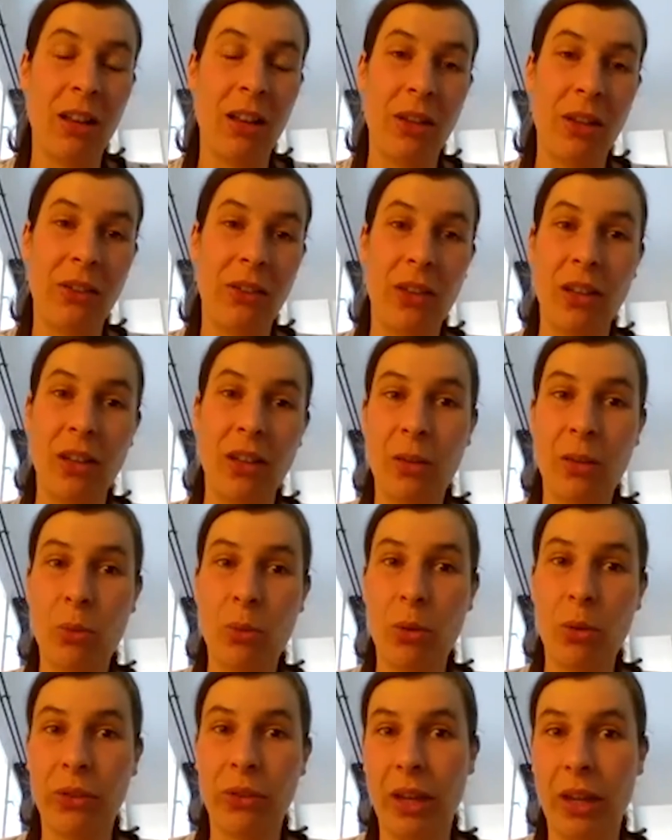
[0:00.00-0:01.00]
his
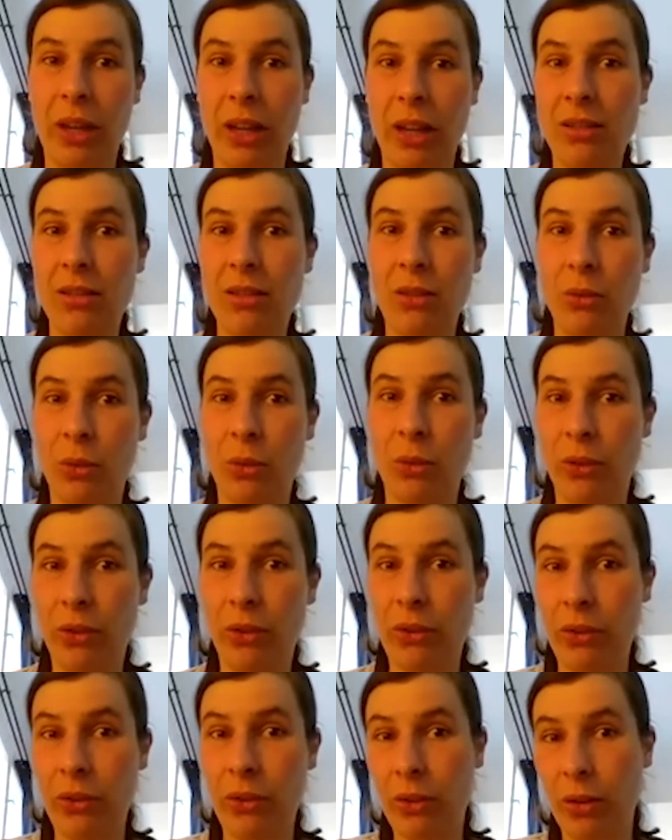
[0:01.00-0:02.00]
idea was that
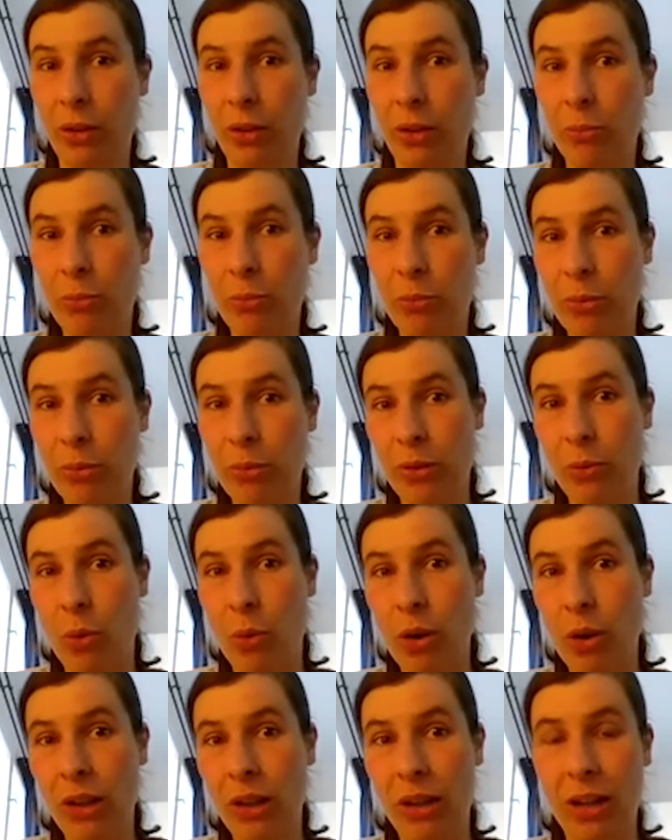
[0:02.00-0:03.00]
this
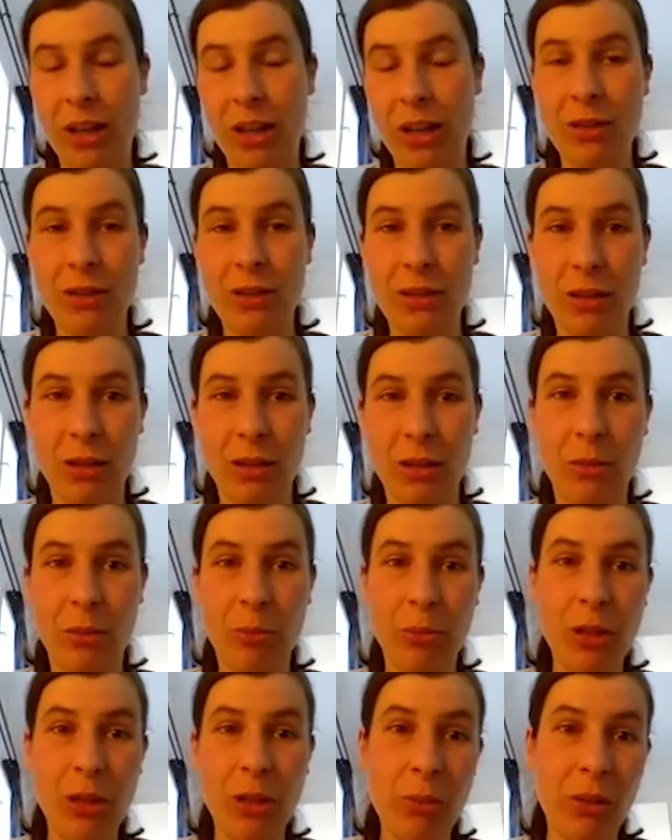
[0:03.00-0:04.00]
working class
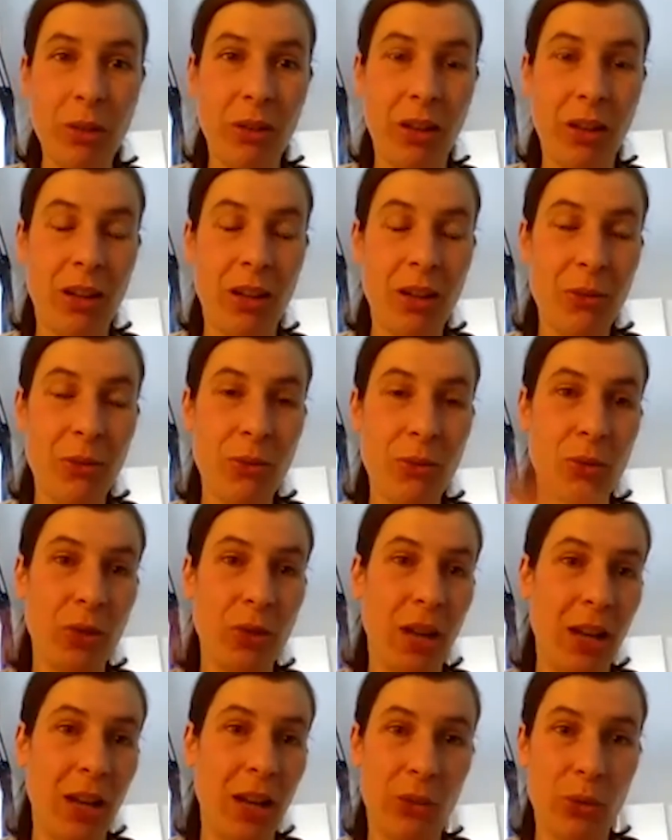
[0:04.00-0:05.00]
people that
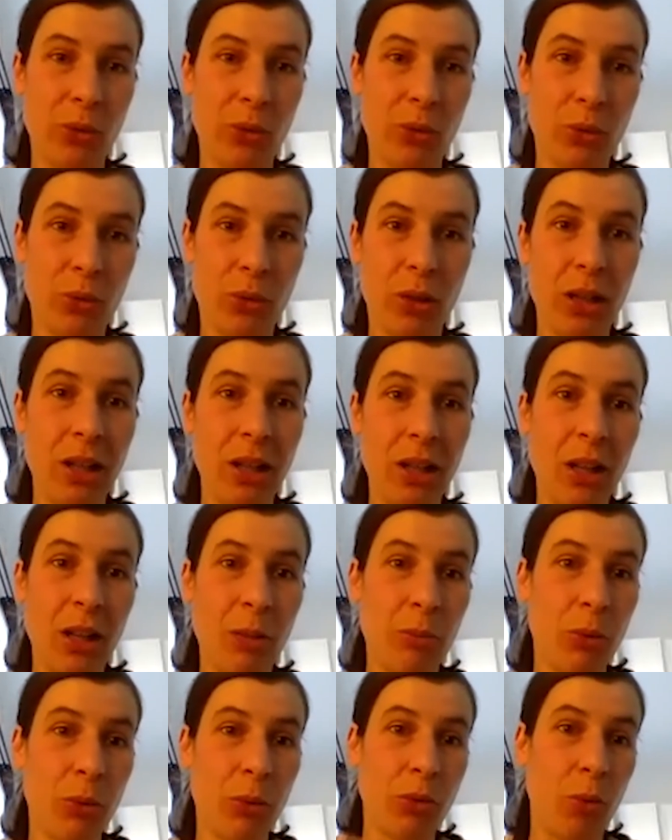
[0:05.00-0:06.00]
lived next to
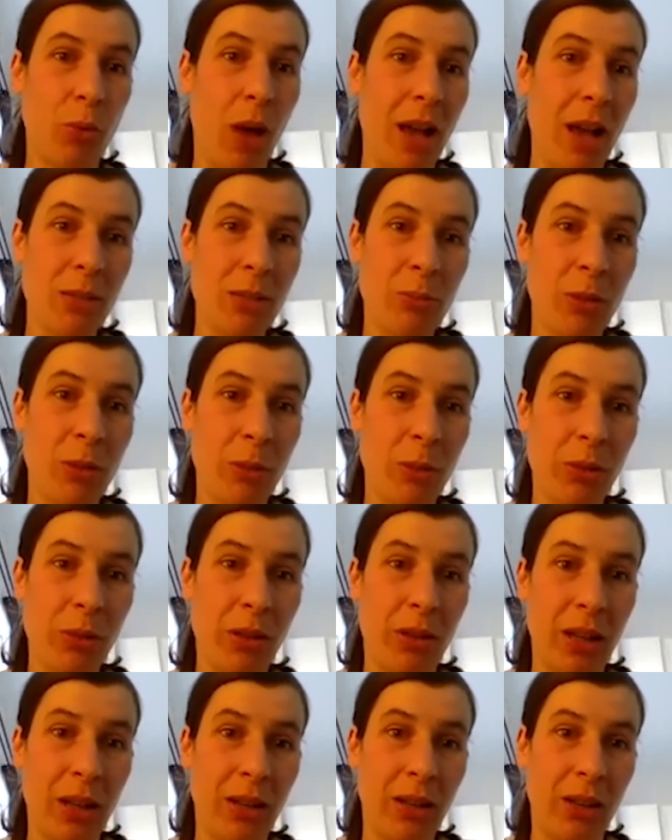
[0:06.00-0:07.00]
bourgeois
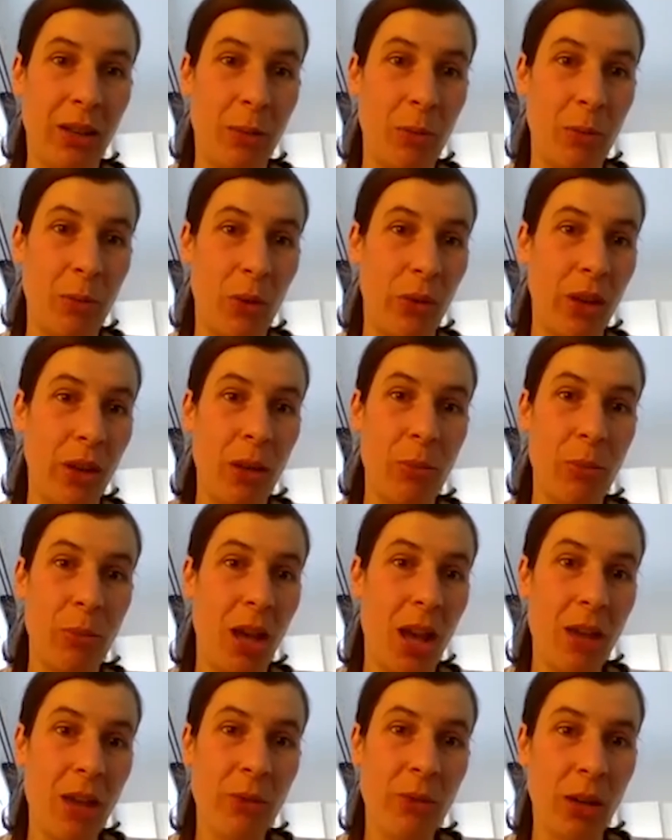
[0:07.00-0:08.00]
people, that somehow their
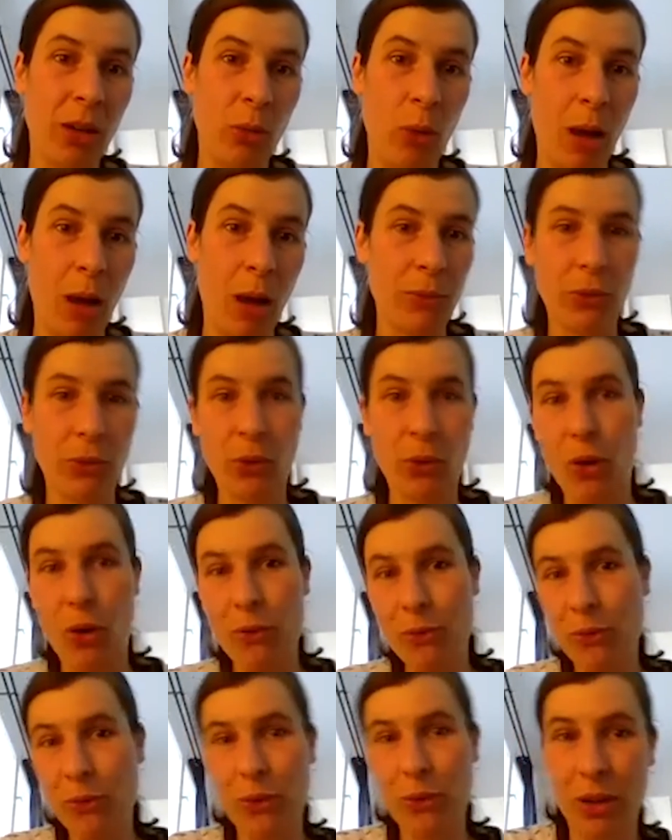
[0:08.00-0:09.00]
behavior rubs
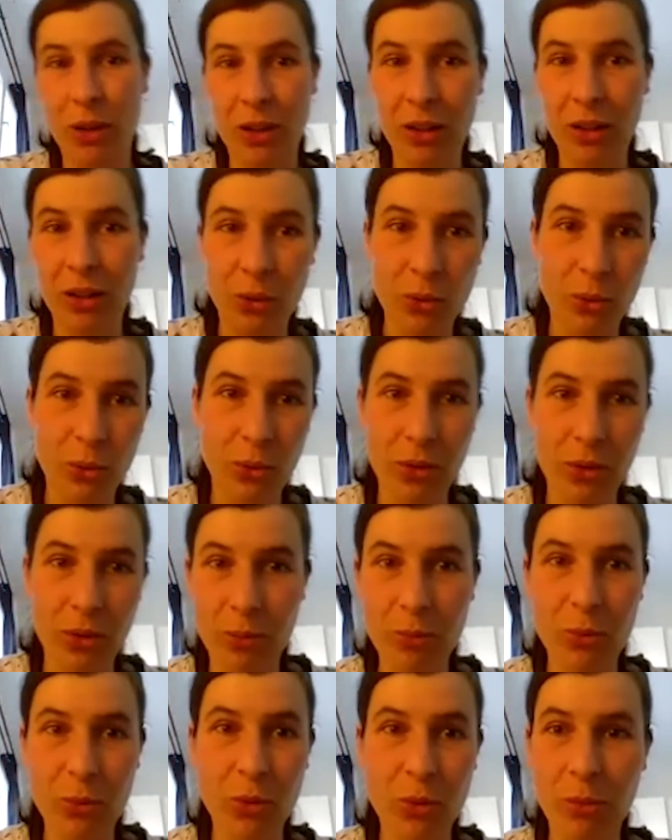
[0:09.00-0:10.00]
off onto
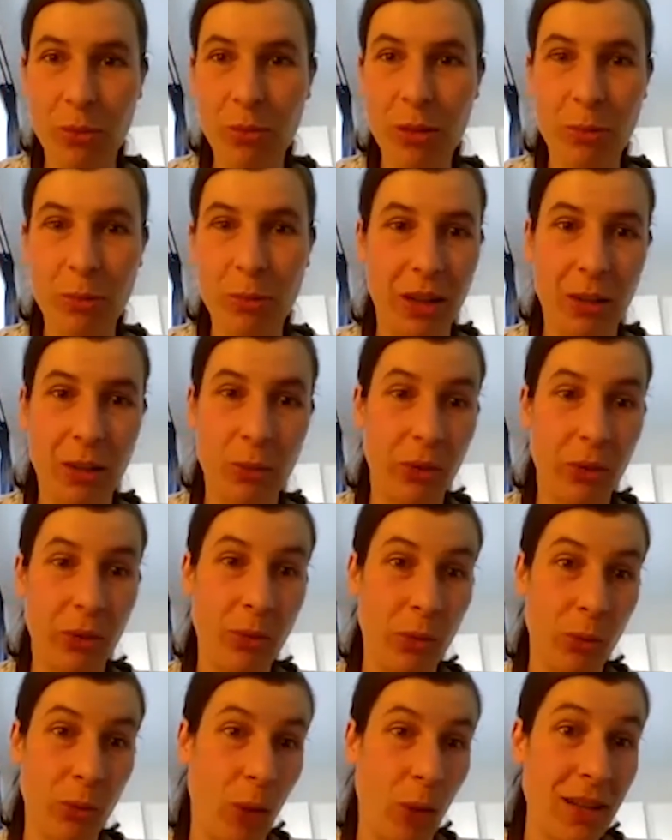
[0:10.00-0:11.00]
the poorer people.
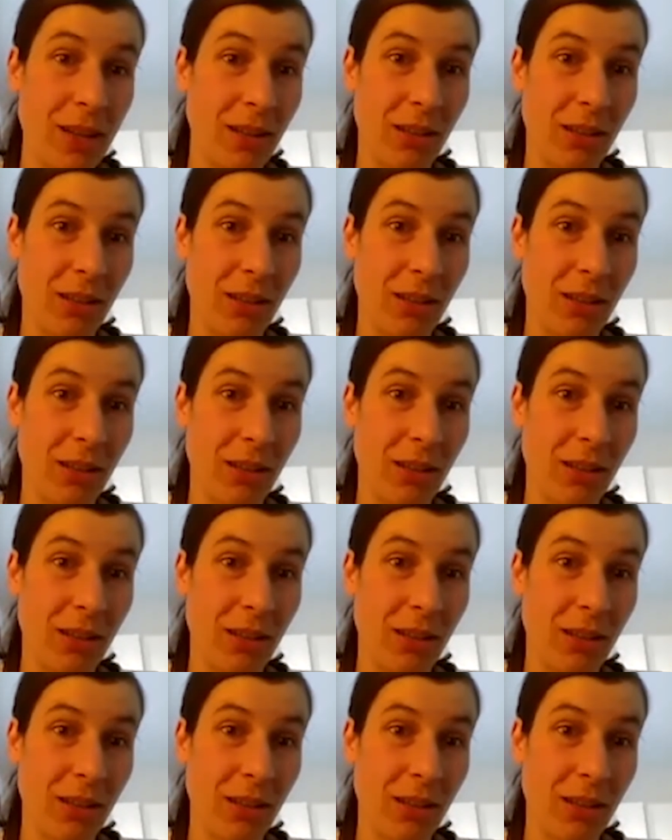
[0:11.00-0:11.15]
He was